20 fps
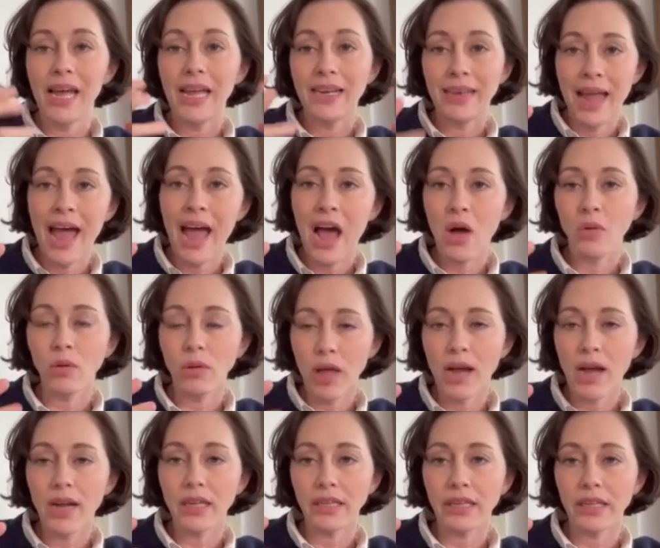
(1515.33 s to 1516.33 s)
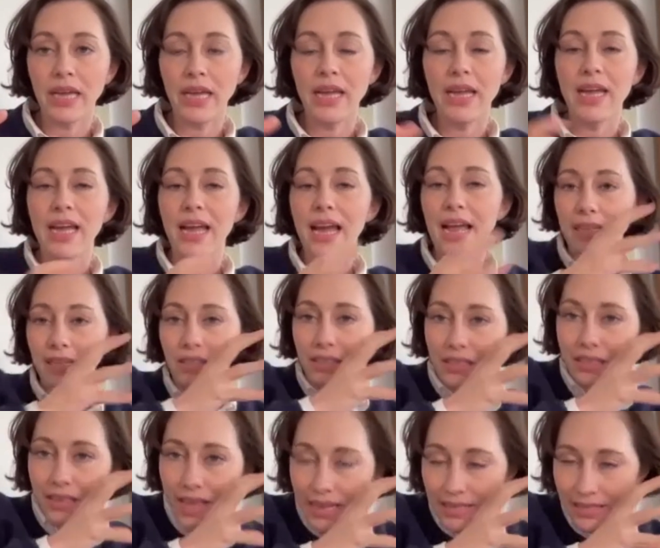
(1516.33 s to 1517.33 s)
Now, luckily, it's
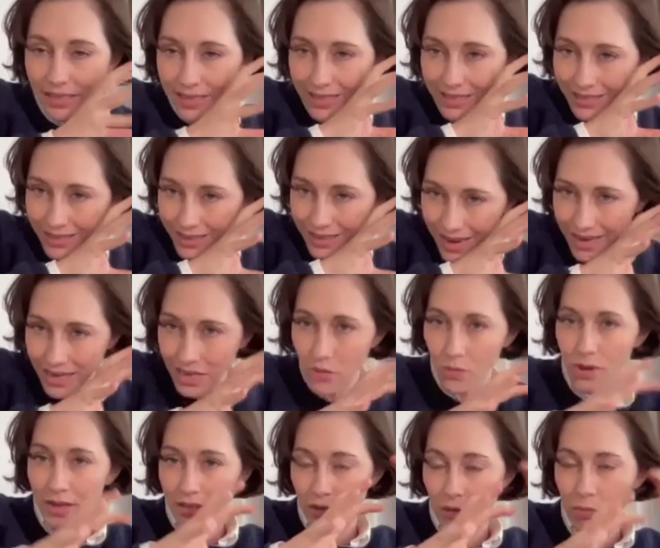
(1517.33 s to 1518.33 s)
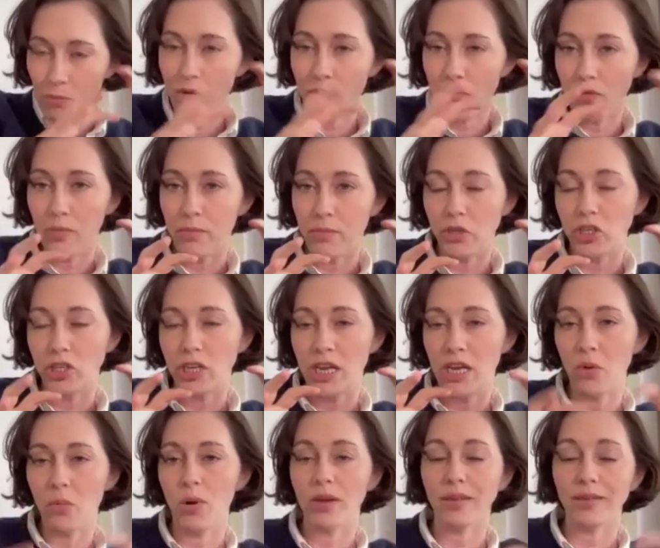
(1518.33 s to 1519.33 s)
it's continuing to move the
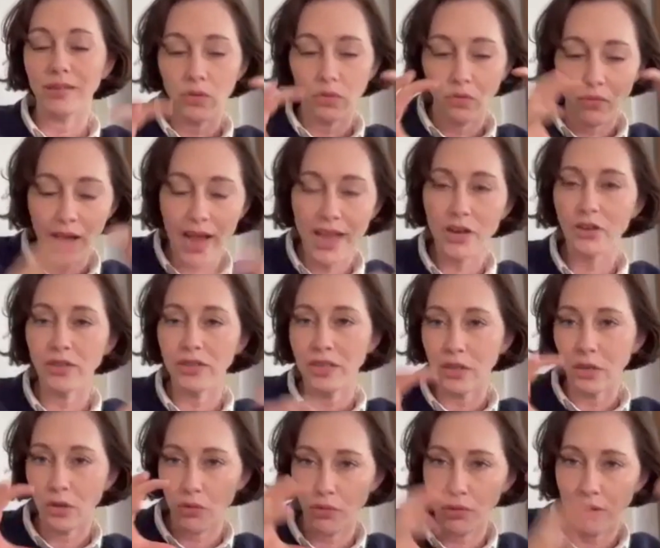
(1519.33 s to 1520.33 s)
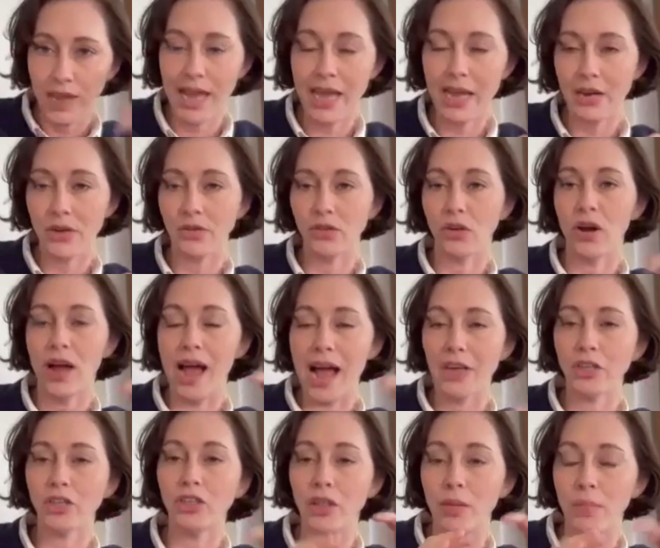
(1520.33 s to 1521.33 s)
machine, whereas the writers and the creators are
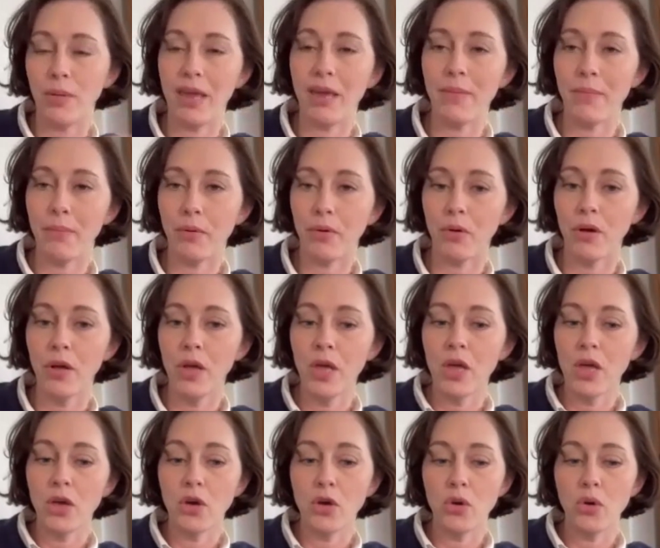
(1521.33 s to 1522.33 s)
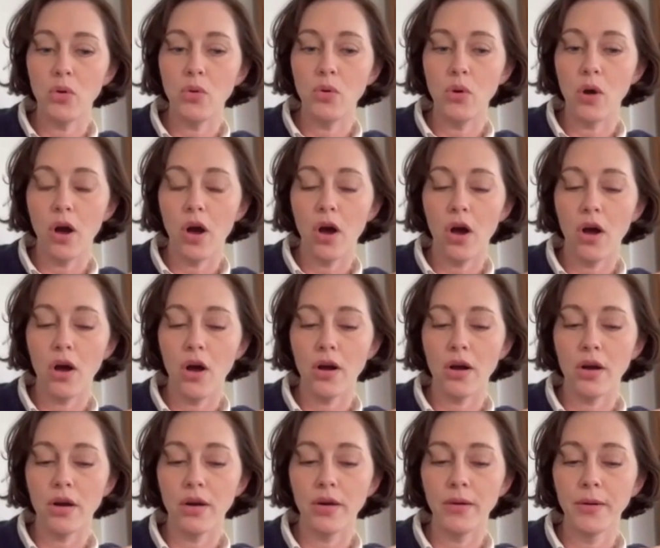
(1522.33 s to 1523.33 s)
actually the people who
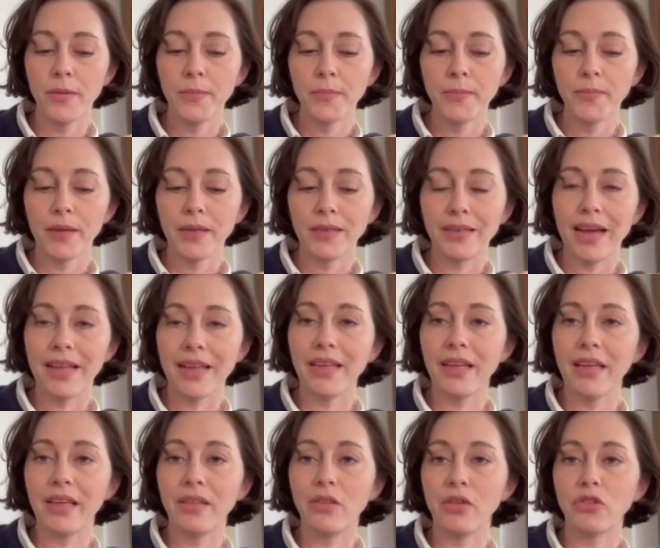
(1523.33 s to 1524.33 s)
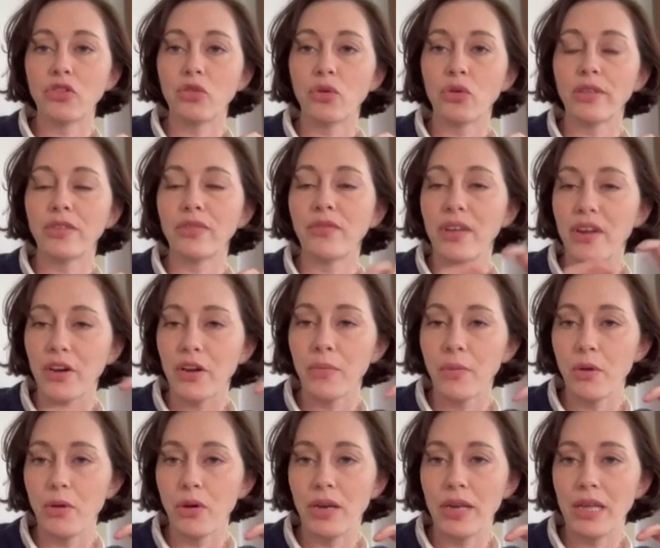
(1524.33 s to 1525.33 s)
are telling the stories of their
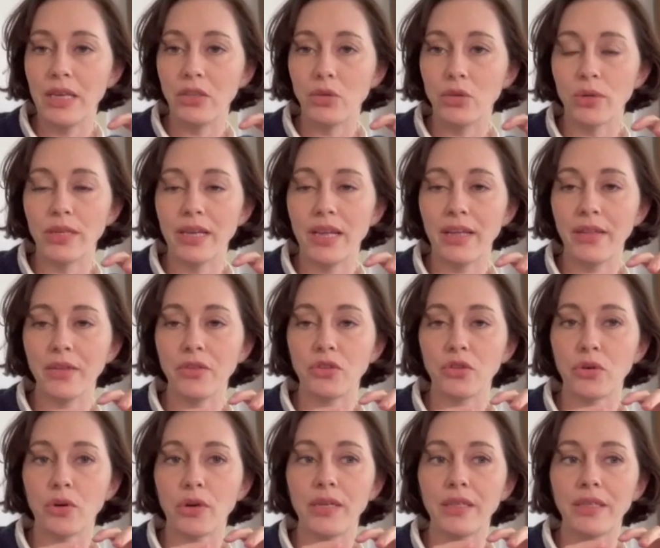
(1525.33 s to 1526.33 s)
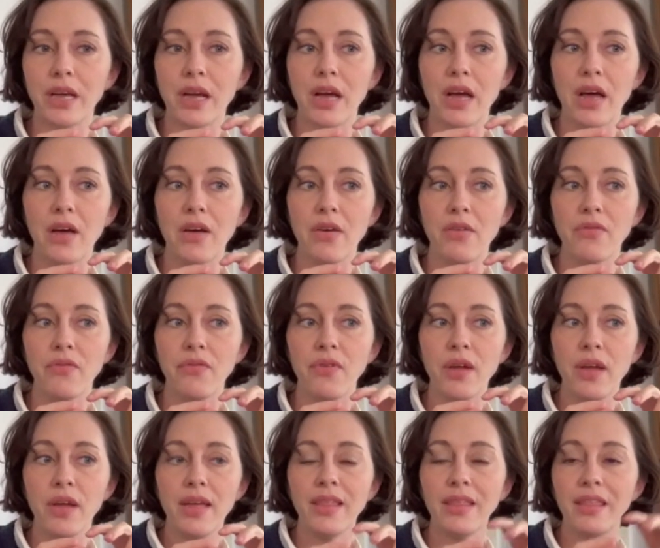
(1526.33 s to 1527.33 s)
communities, who are telling the stories of
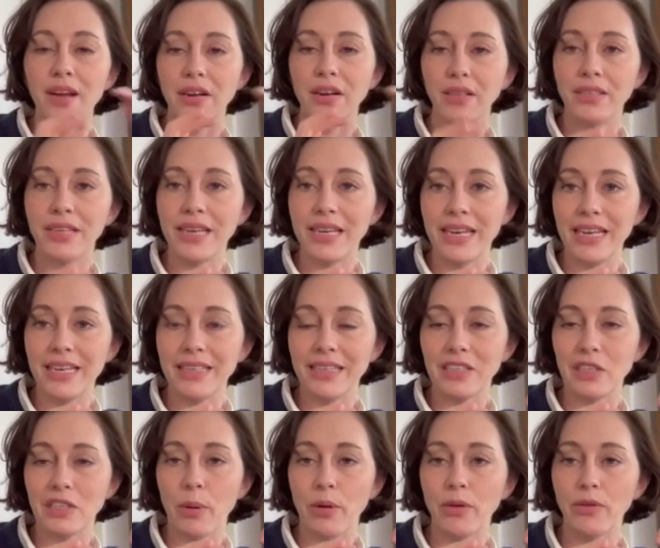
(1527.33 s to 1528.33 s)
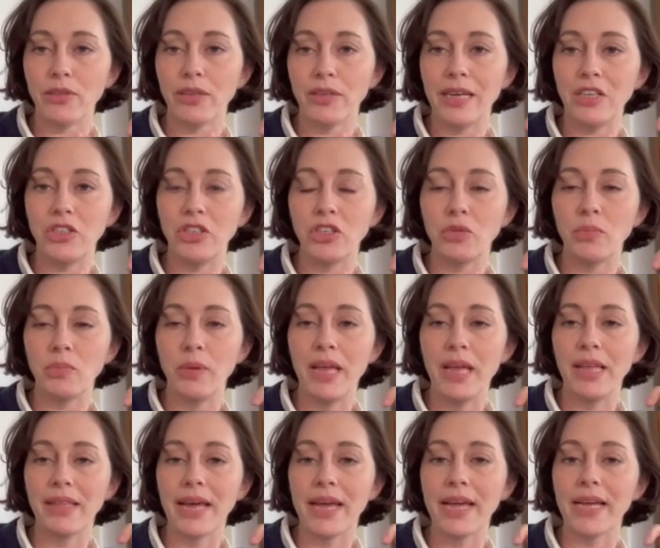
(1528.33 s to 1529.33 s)
their cities, as opposed to it just
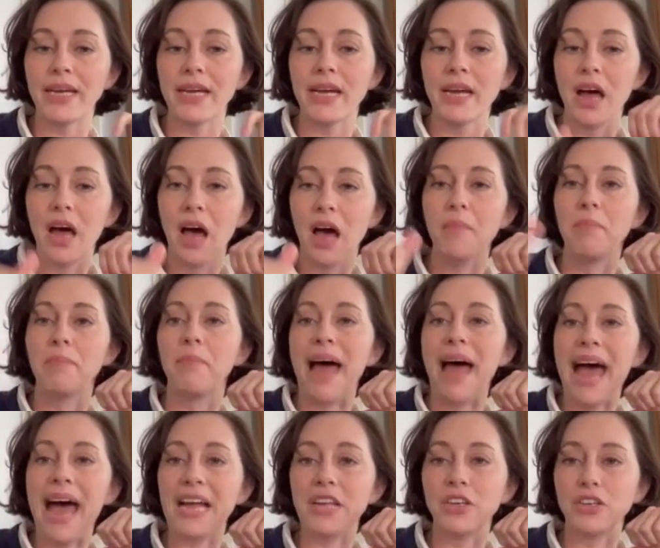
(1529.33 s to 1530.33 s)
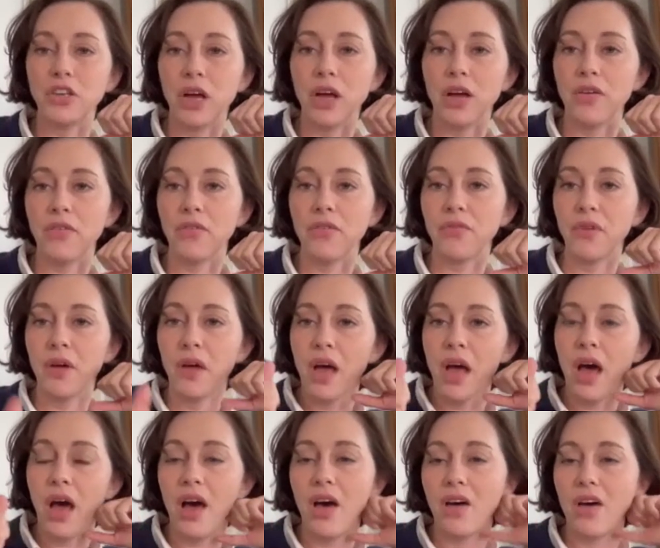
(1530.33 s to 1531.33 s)
being like a badge of
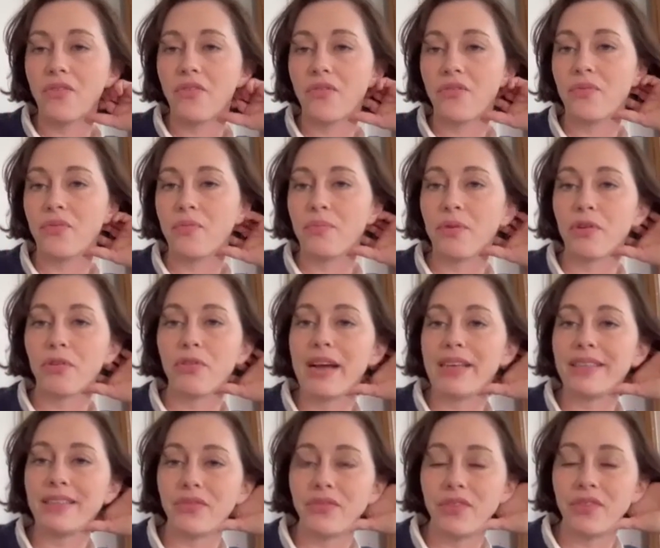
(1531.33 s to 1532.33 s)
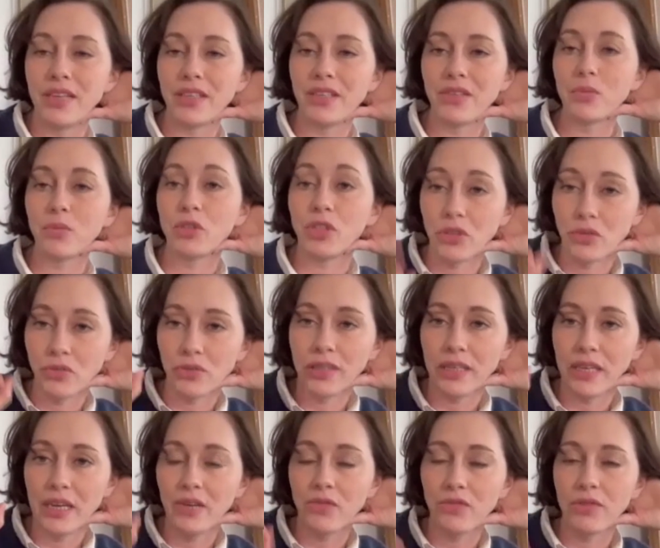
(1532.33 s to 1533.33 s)
of progressiveness, which is
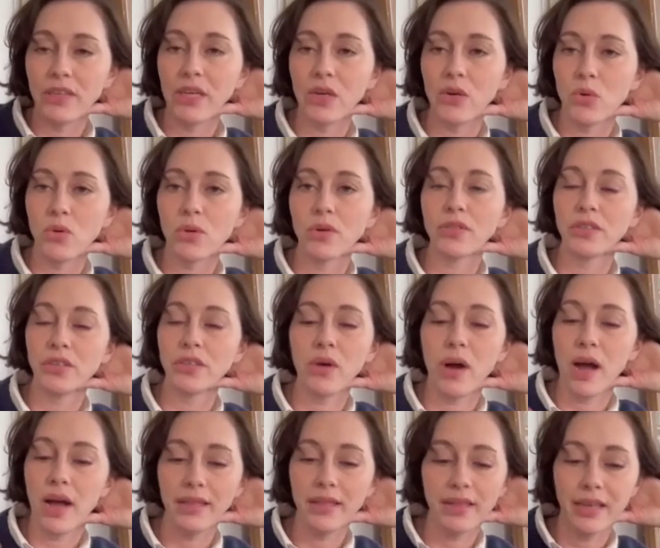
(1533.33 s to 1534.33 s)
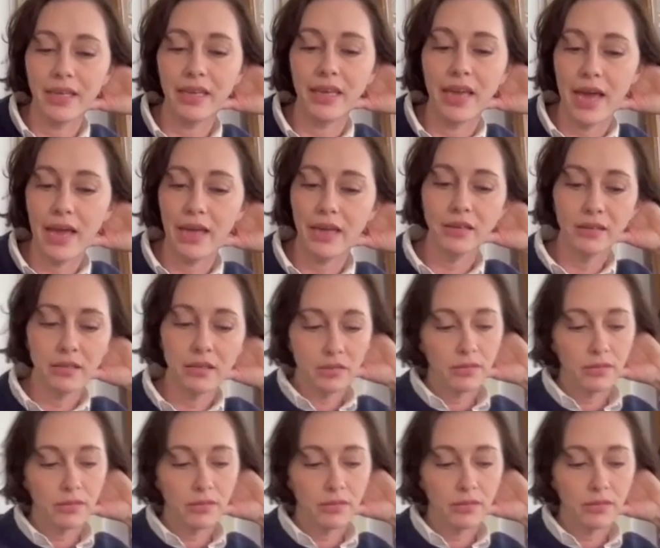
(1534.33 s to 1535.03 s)
really, really cool. So I think, yay.